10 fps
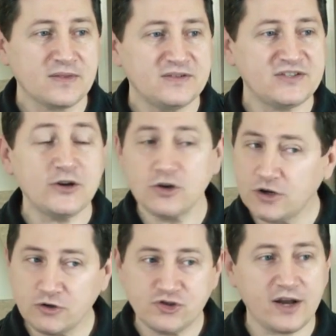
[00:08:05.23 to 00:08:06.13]
to say, no,
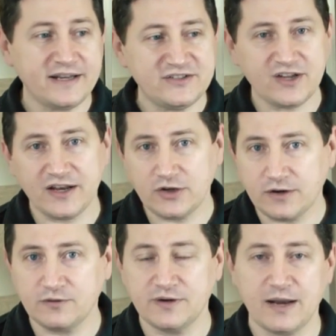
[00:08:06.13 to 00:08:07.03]
no, no, John, he signed
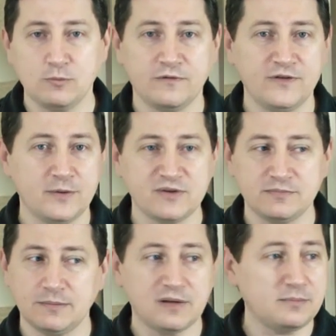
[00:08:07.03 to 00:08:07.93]
on for nine more films and
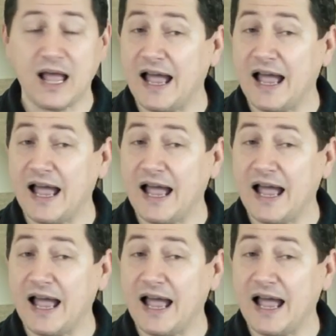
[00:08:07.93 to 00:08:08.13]
blah, blah, blah.